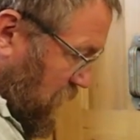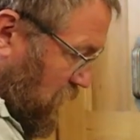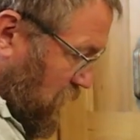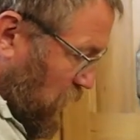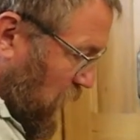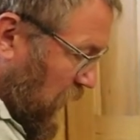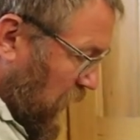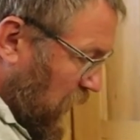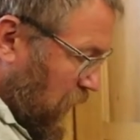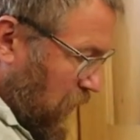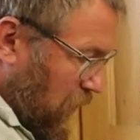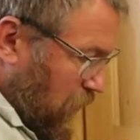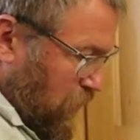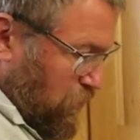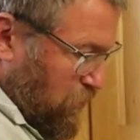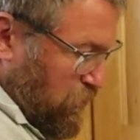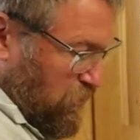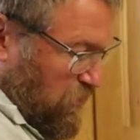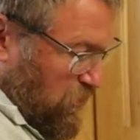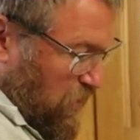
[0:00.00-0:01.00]
We
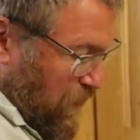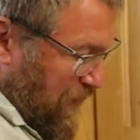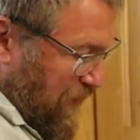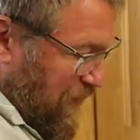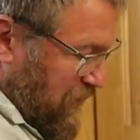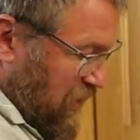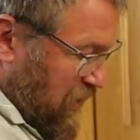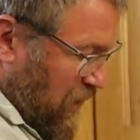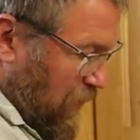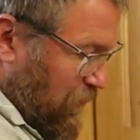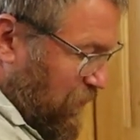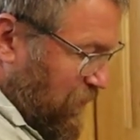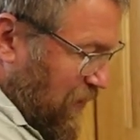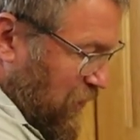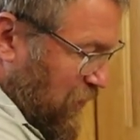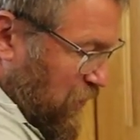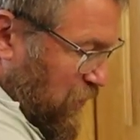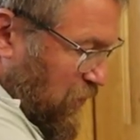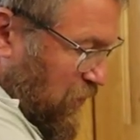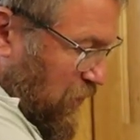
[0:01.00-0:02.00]
like about 10
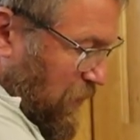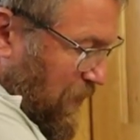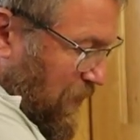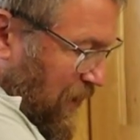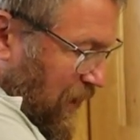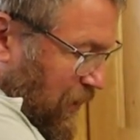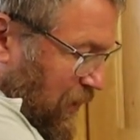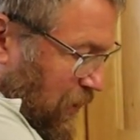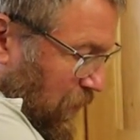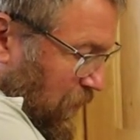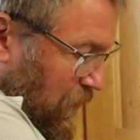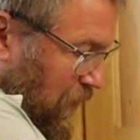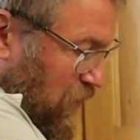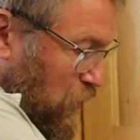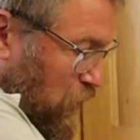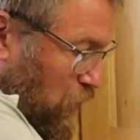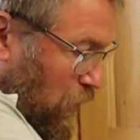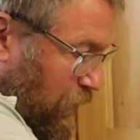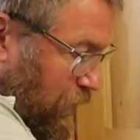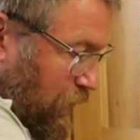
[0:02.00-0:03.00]
rashers in a bag. That's
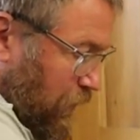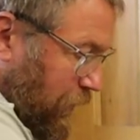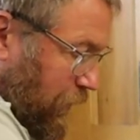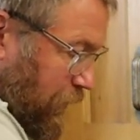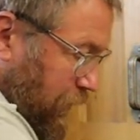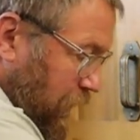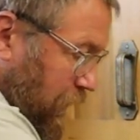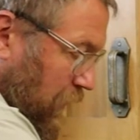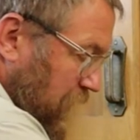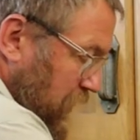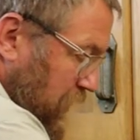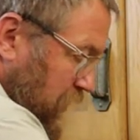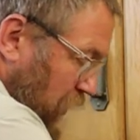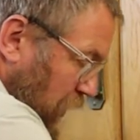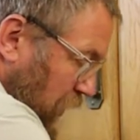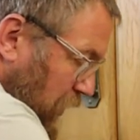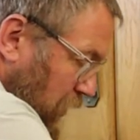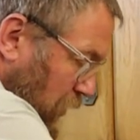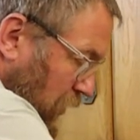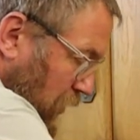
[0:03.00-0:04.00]
not for
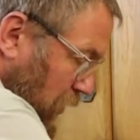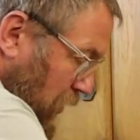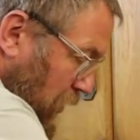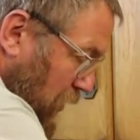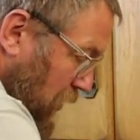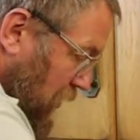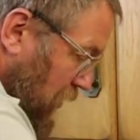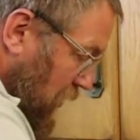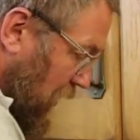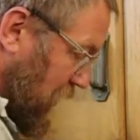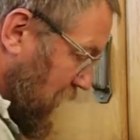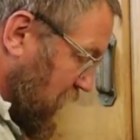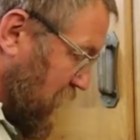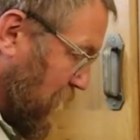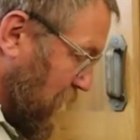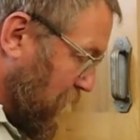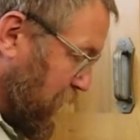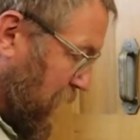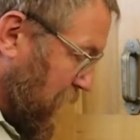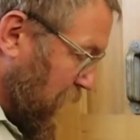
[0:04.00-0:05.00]
freezing, that's
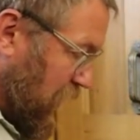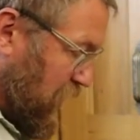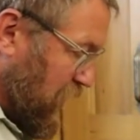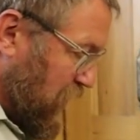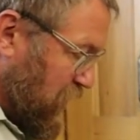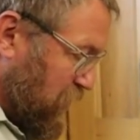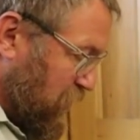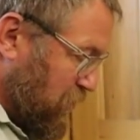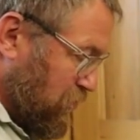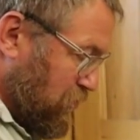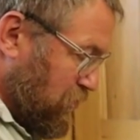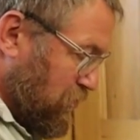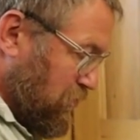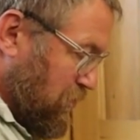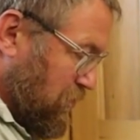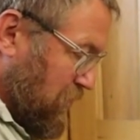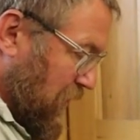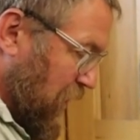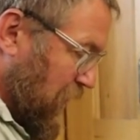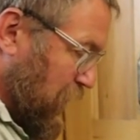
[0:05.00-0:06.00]
simply because
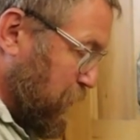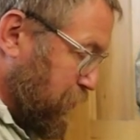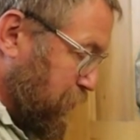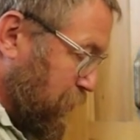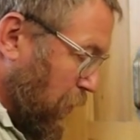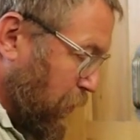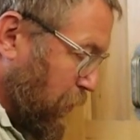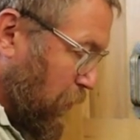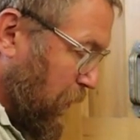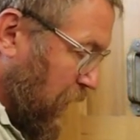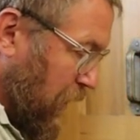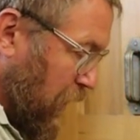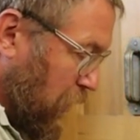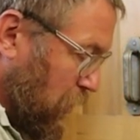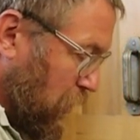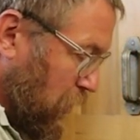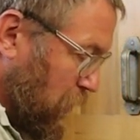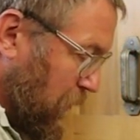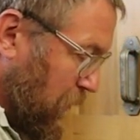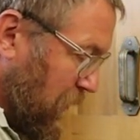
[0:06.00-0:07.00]
that's probably a
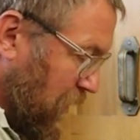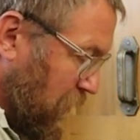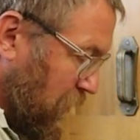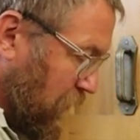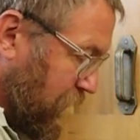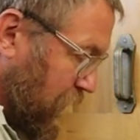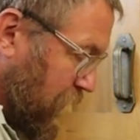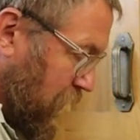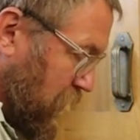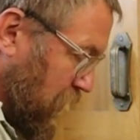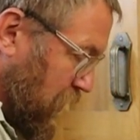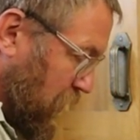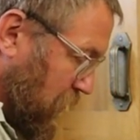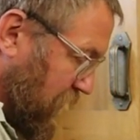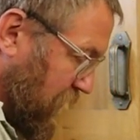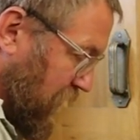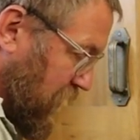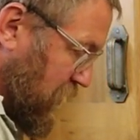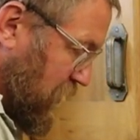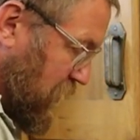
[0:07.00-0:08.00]
good meal for the two of
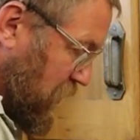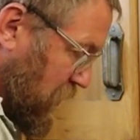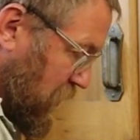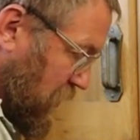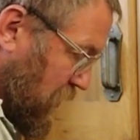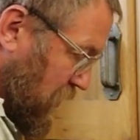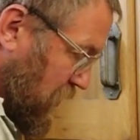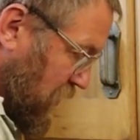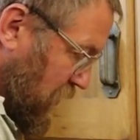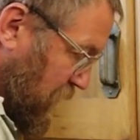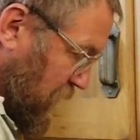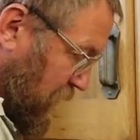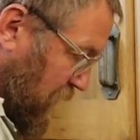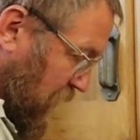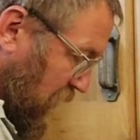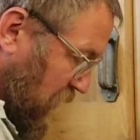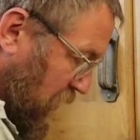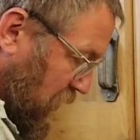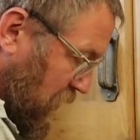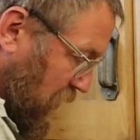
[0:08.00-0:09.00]
us.
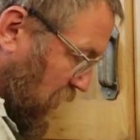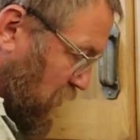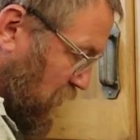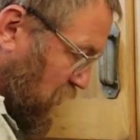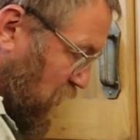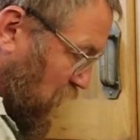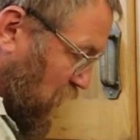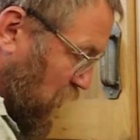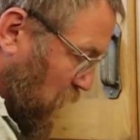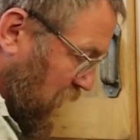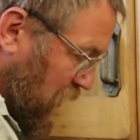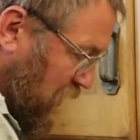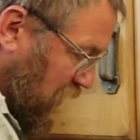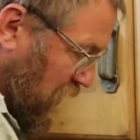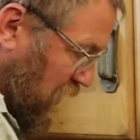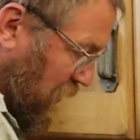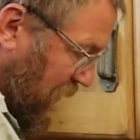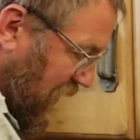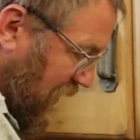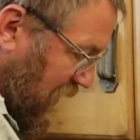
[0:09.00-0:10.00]
Don't squish
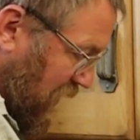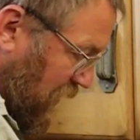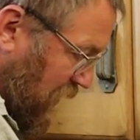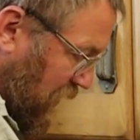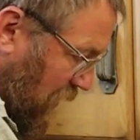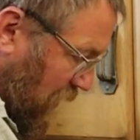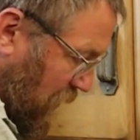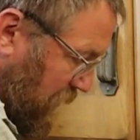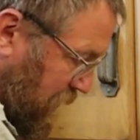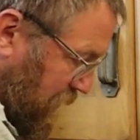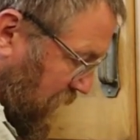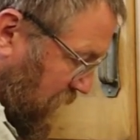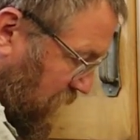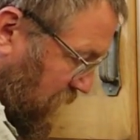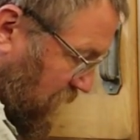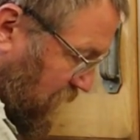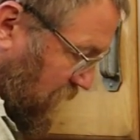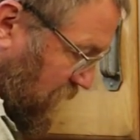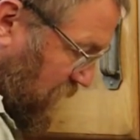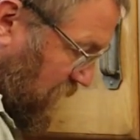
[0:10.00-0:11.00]
your bacon up,
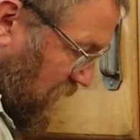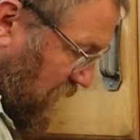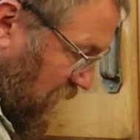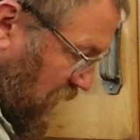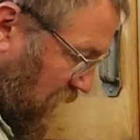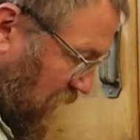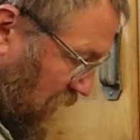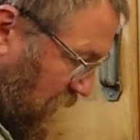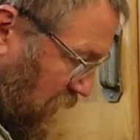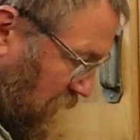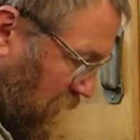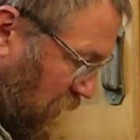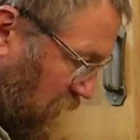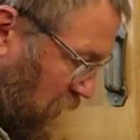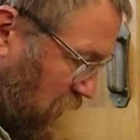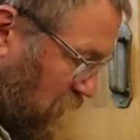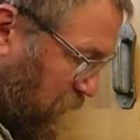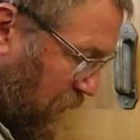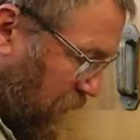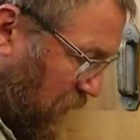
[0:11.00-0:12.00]
get it in a
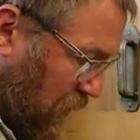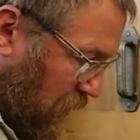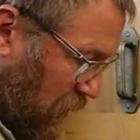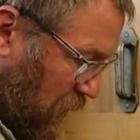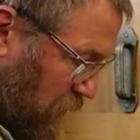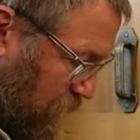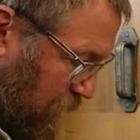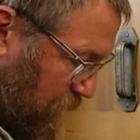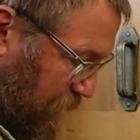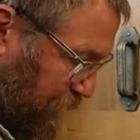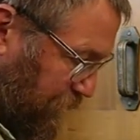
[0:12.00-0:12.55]
nice pile.